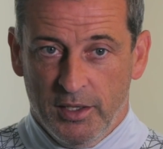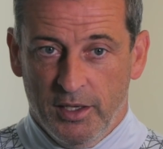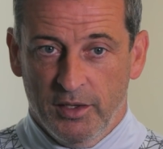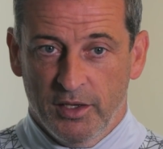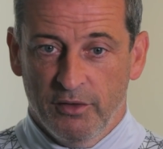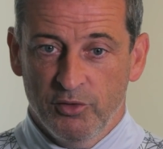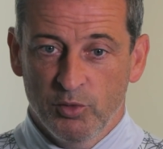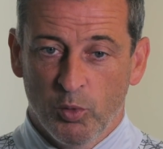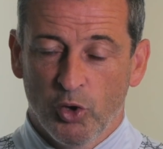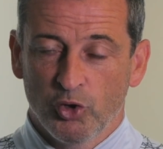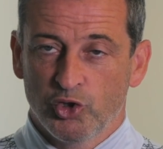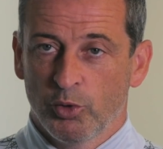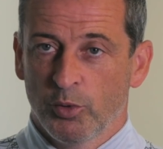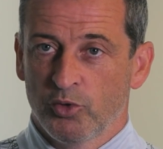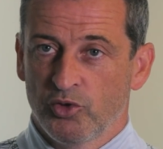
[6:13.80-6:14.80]
I think if you
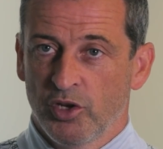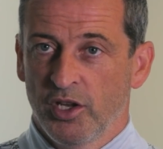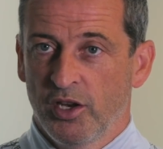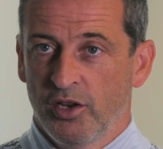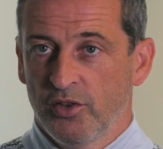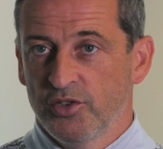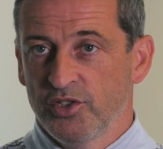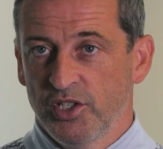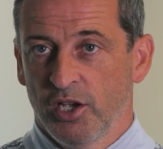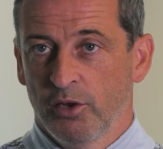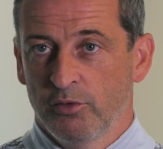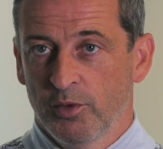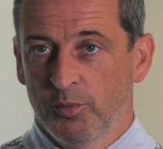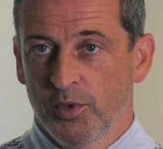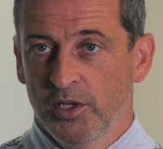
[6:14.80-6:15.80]
watch our training and see
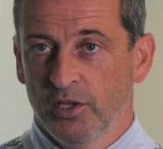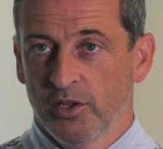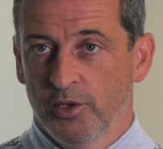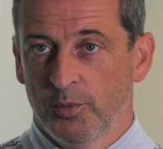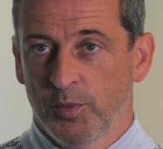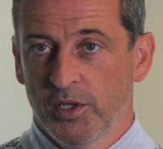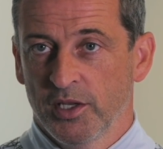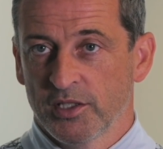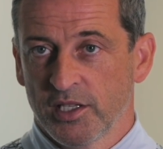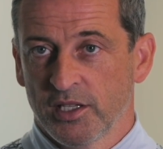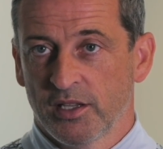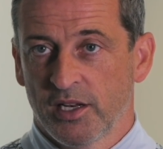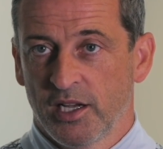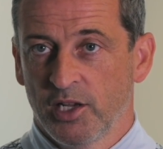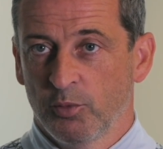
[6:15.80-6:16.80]
how the other players
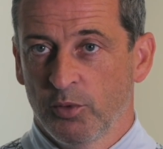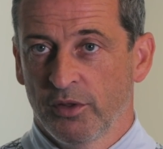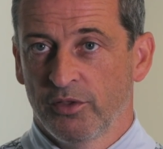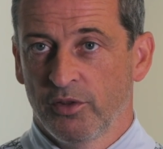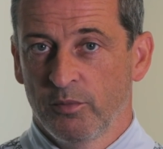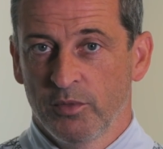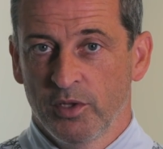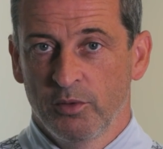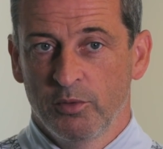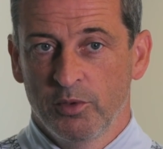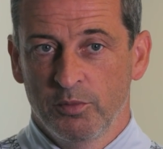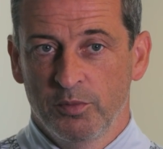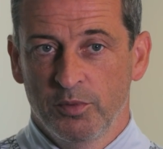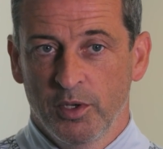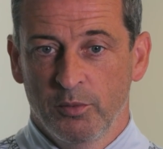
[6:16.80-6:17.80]
interact with them, it
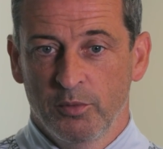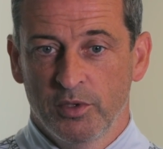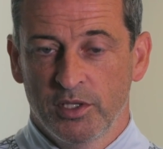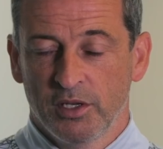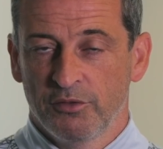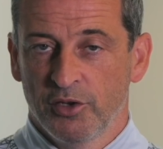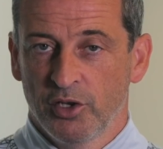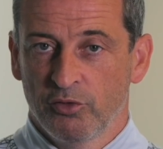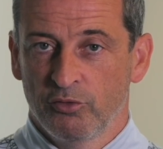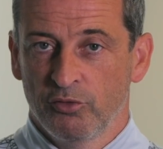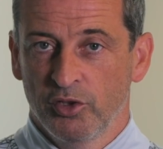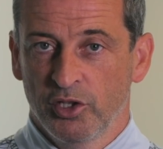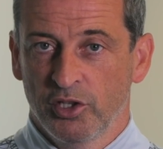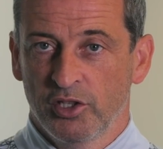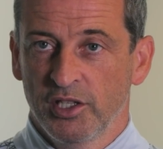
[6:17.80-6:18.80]
would give you a
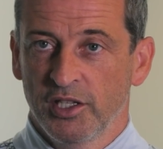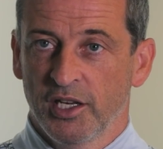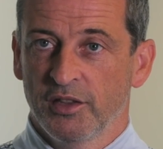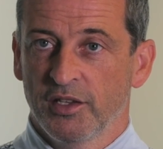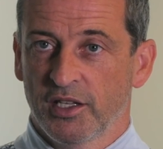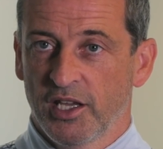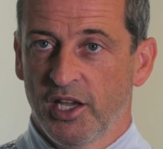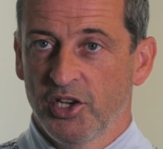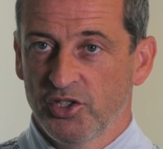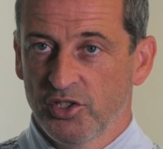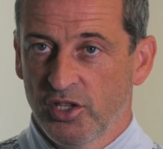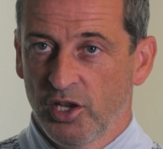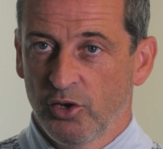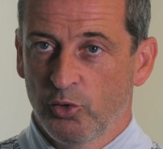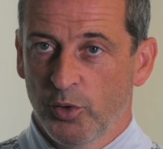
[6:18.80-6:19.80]
really clear
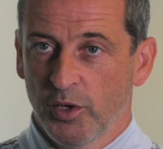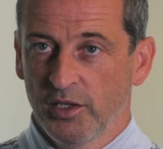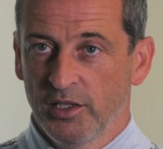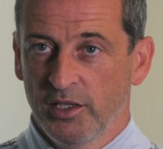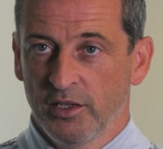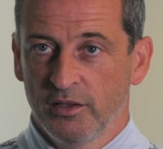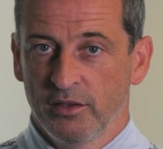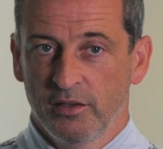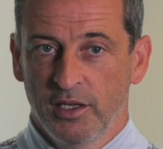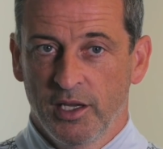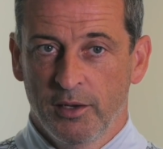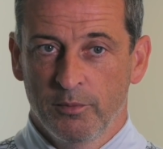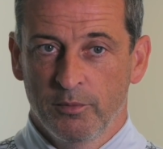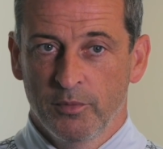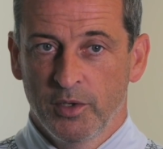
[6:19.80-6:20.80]
indication to how quickly
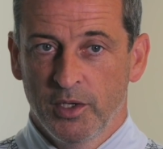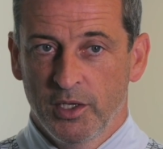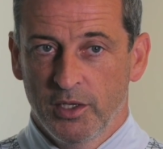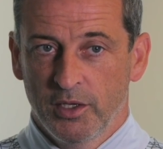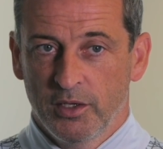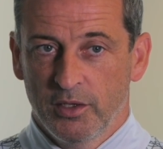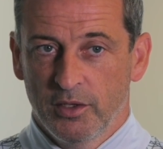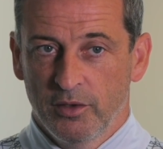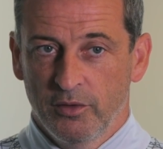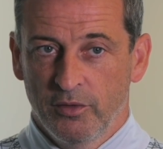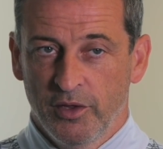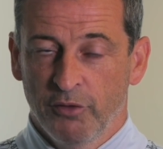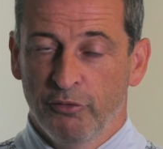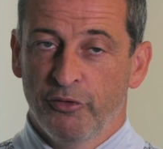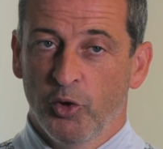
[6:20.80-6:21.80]

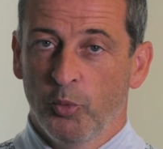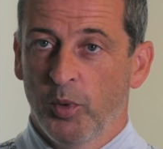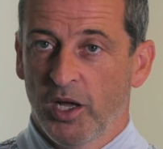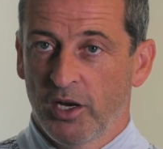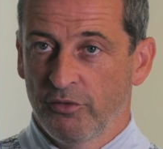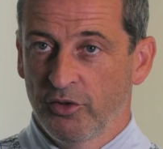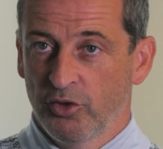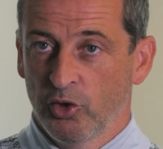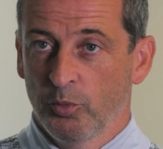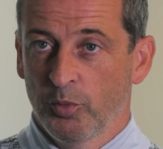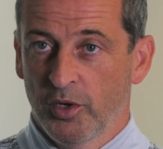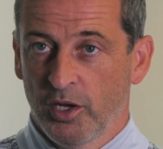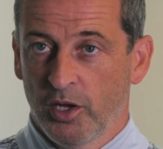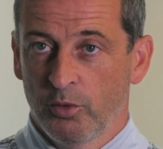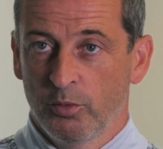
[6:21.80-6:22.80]
they've felt part of the
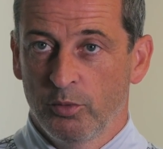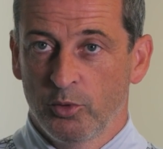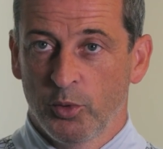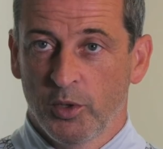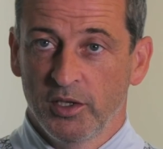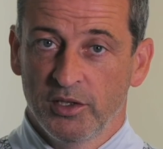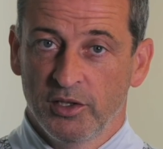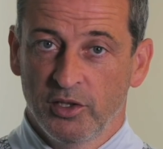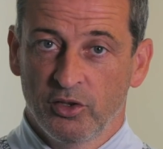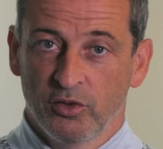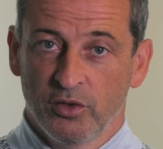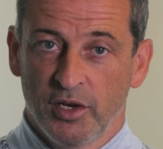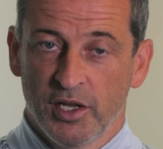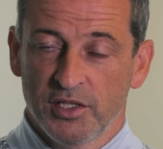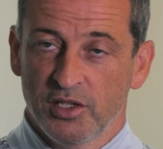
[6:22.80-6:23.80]
group and how quickly
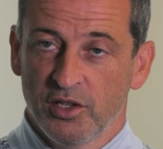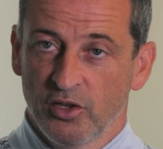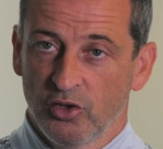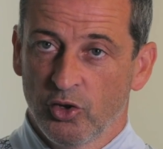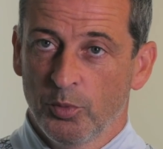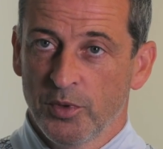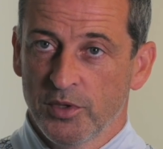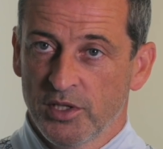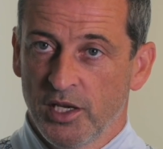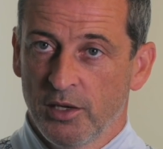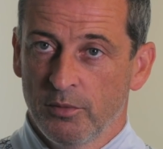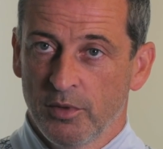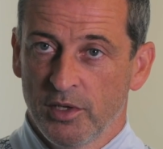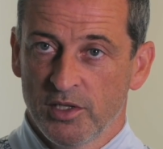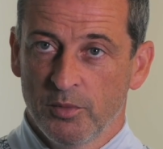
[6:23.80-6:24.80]
the rest of the group has
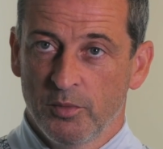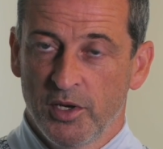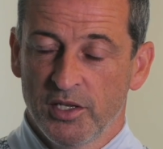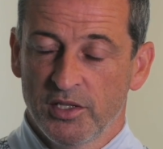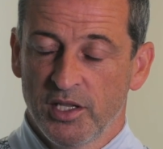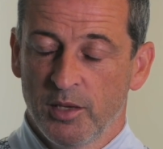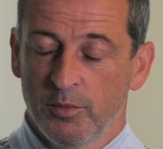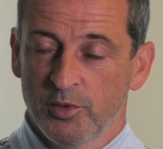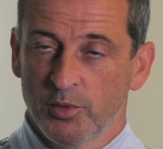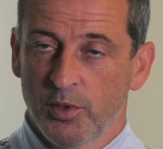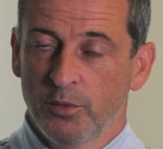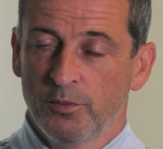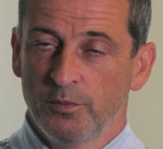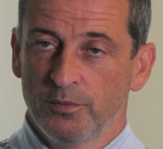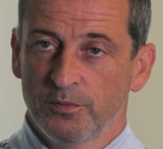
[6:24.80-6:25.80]
embraced them as
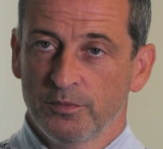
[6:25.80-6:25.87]
well.